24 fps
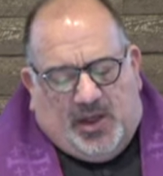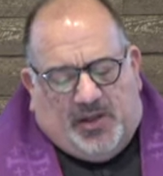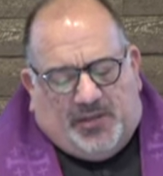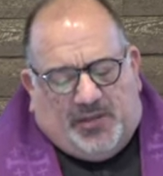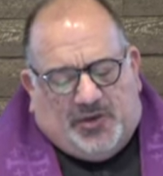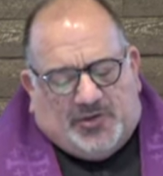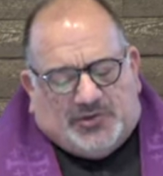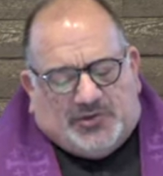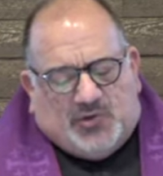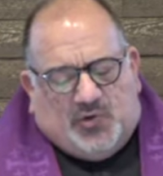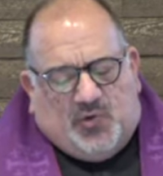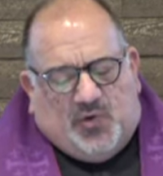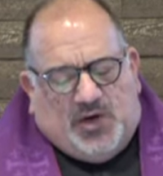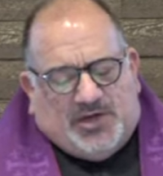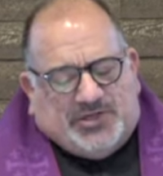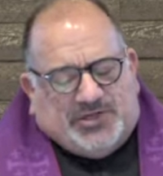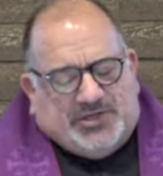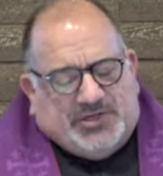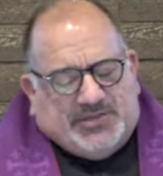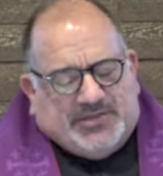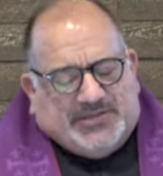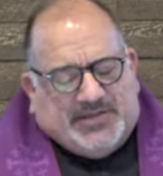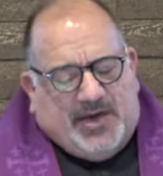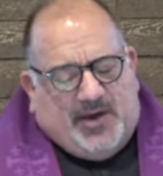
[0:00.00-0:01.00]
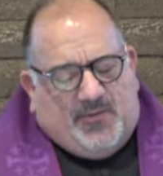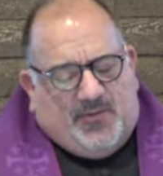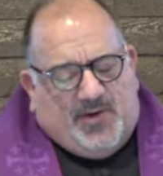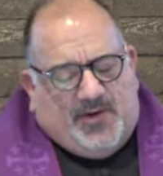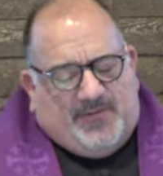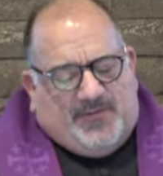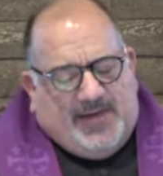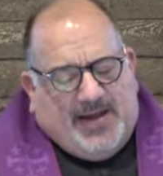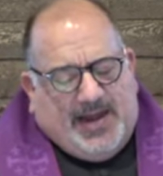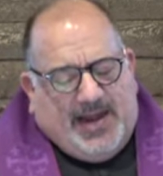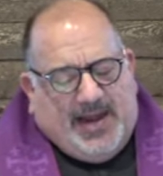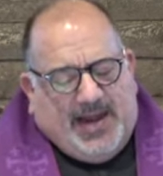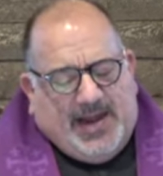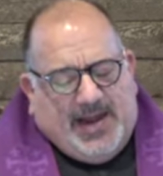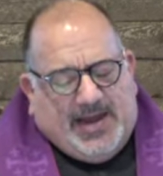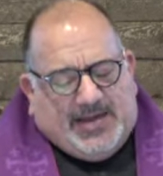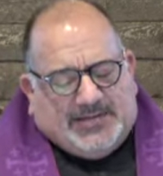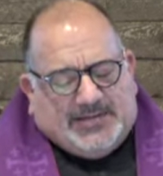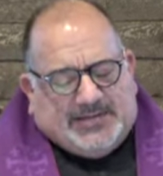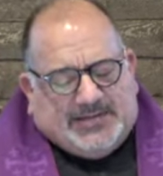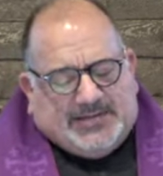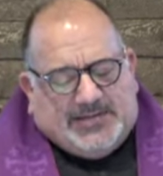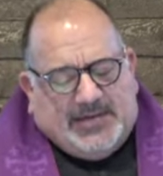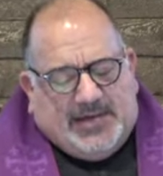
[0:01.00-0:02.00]
Those questions that we've
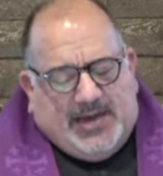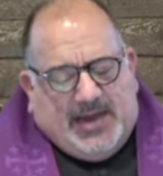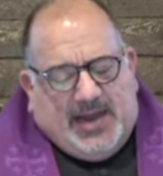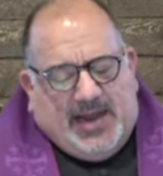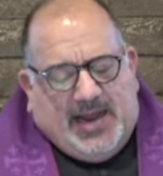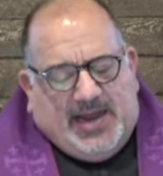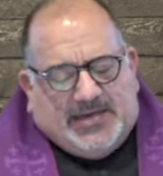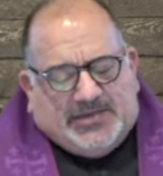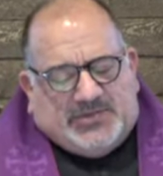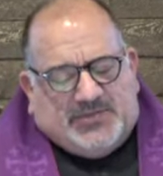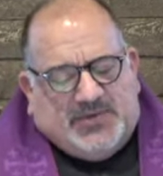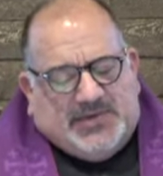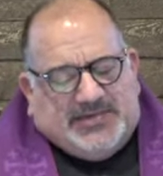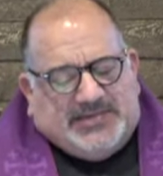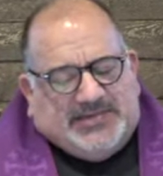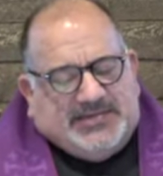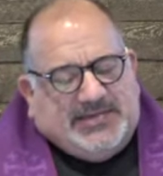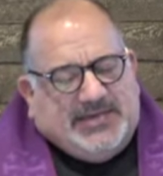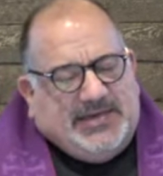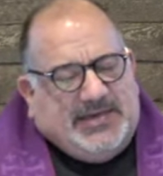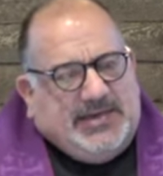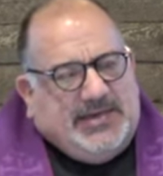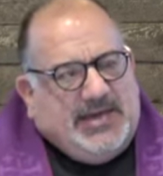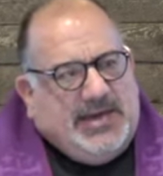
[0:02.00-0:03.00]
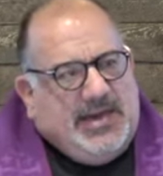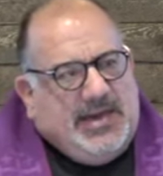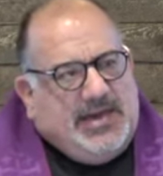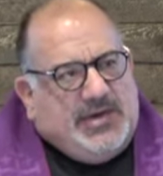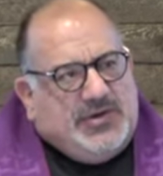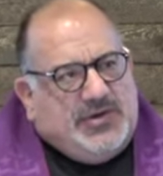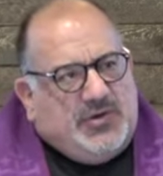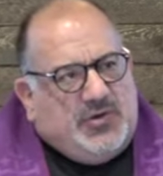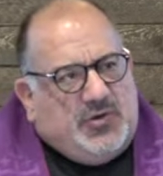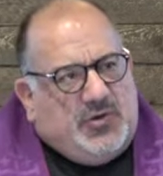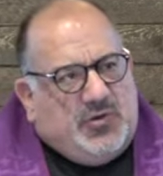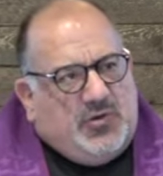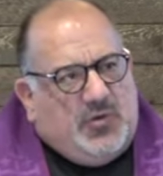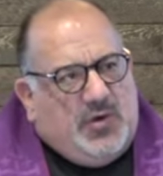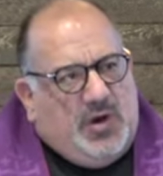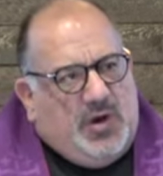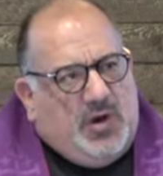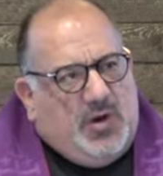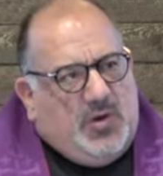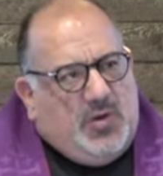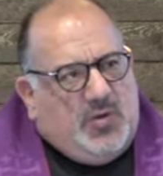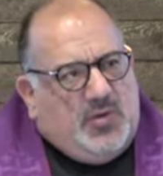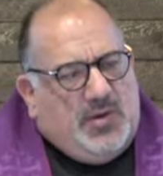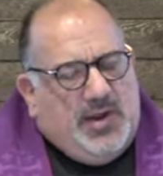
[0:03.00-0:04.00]
asked as we seek and to
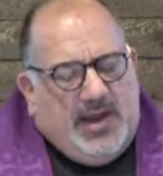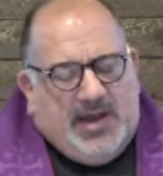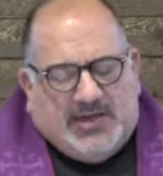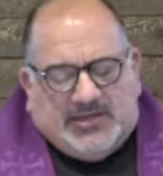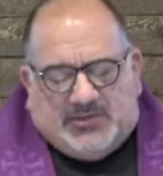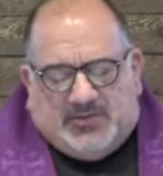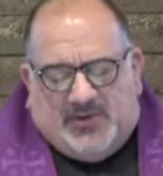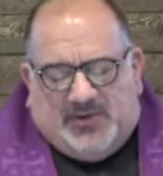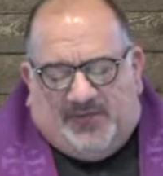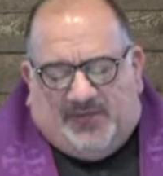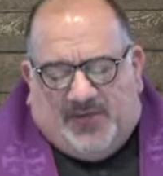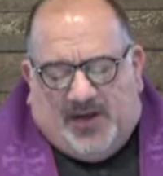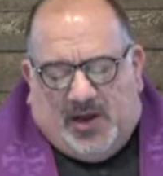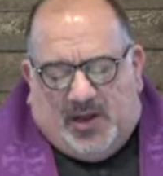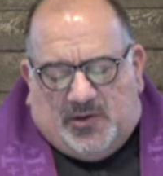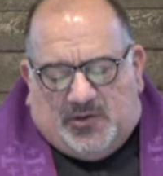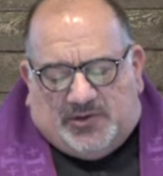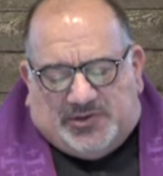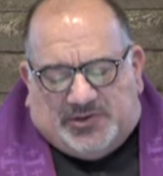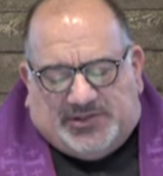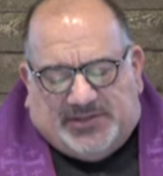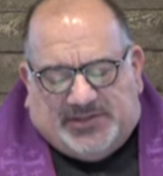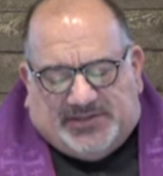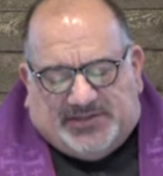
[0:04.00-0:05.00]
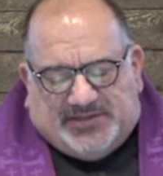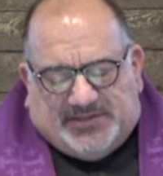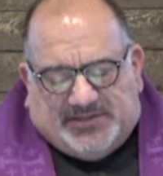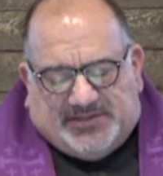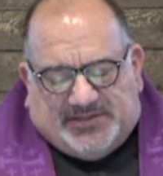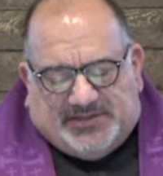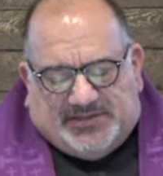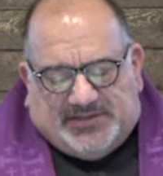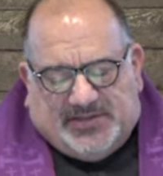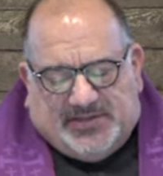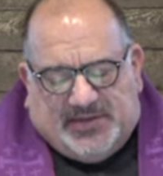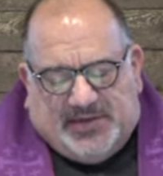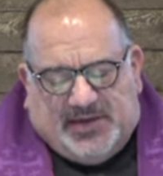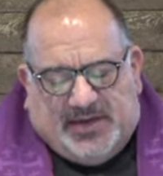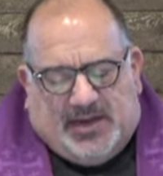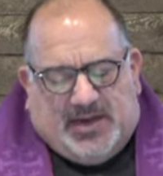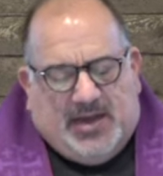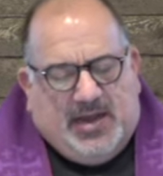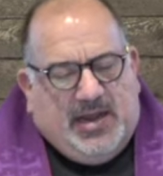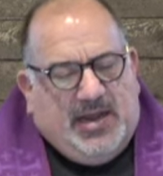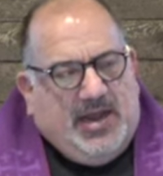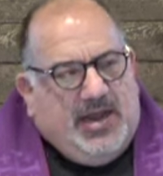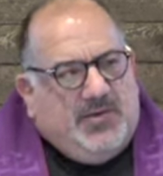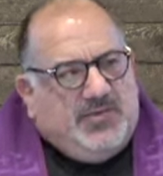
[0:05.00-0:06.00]
grow as we follow Jesus.
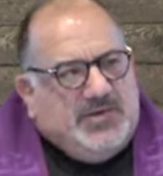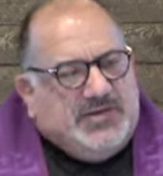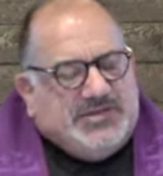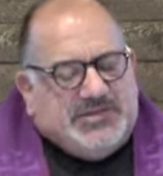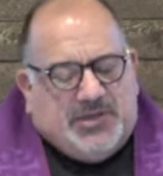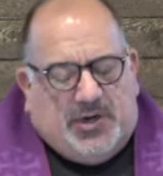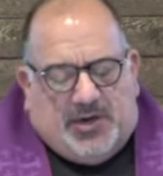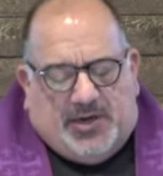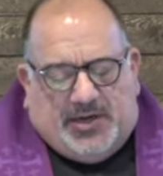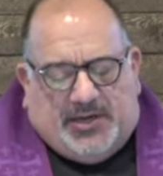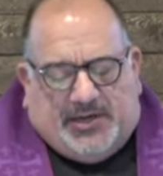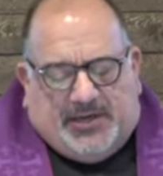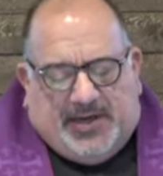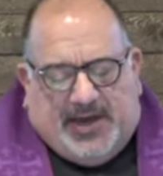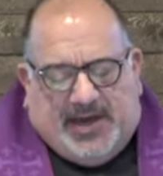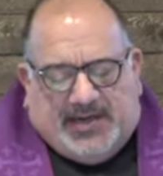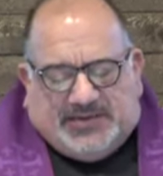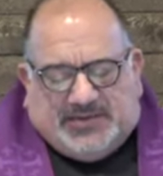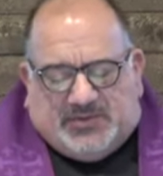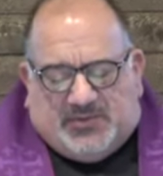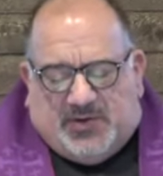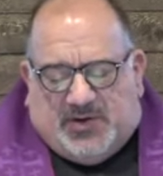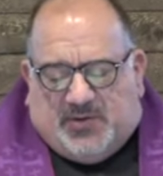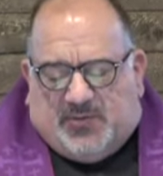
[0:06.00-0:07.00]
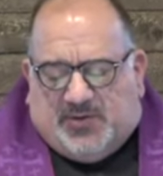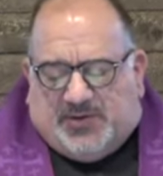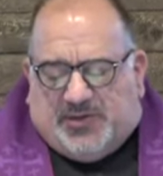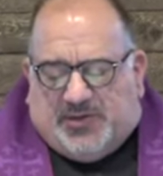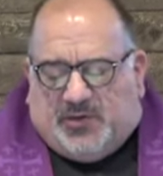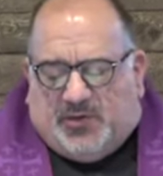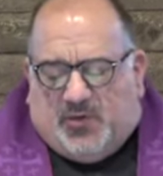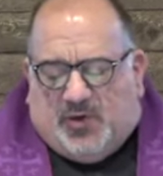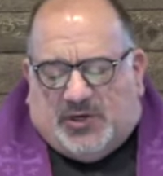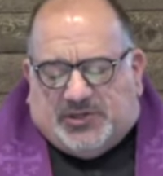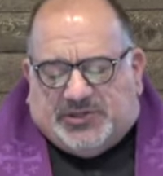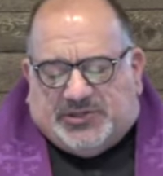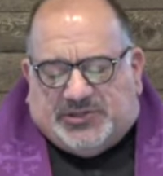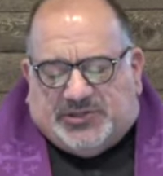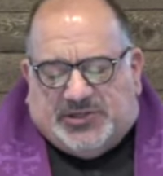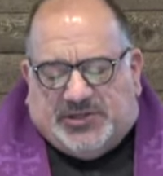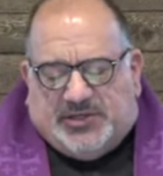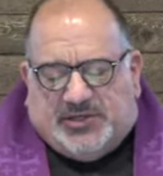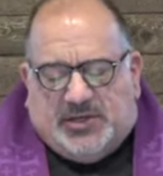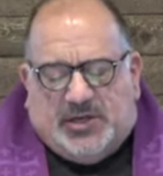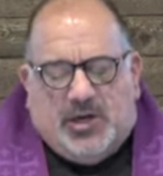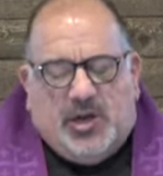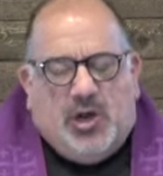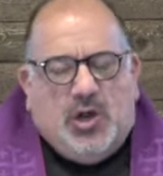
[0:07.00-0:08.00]
And we started last week with the
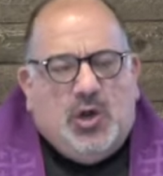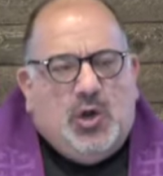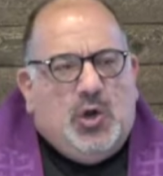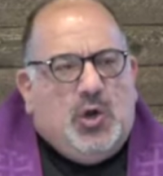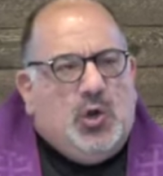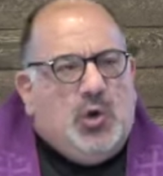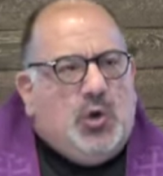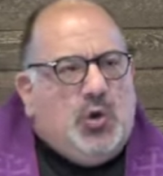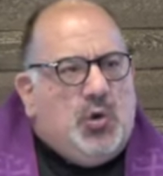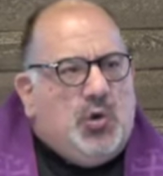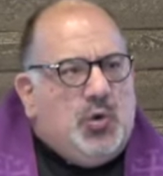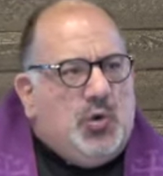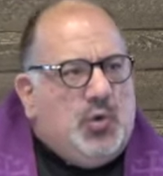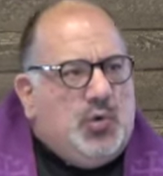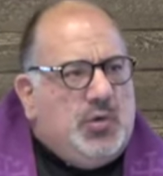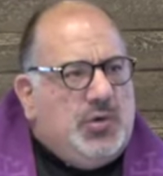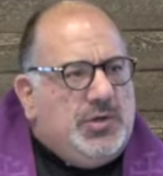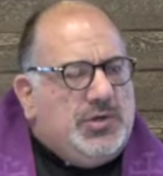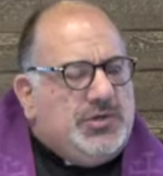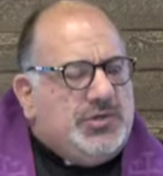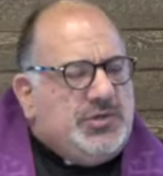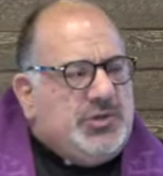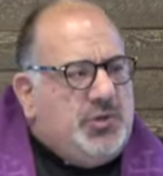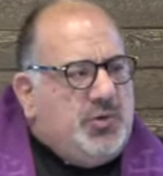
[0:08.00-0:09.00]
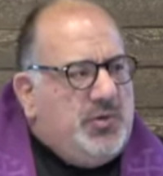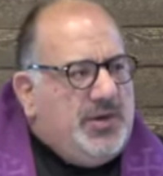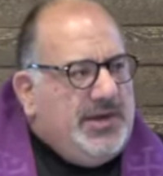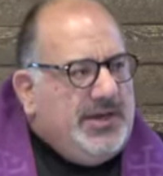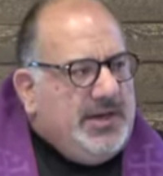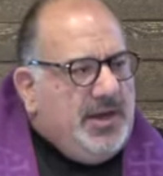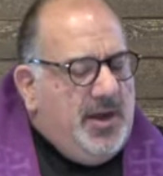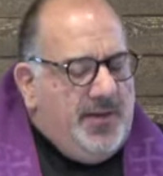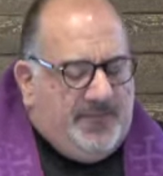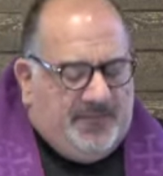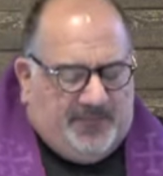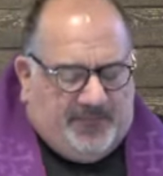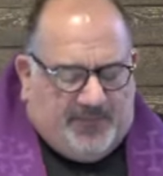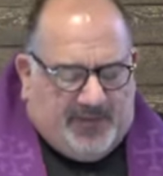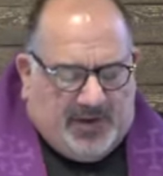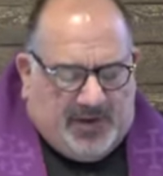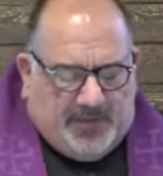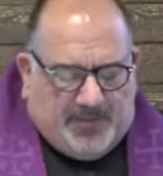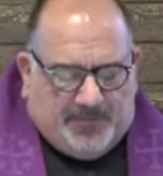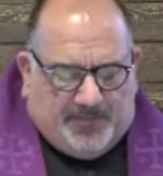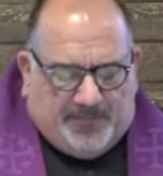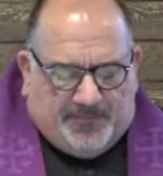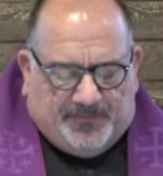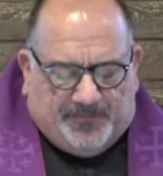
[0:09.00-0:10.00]
question who do we come
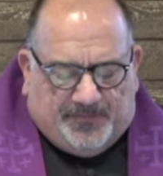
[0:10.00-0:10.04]
from?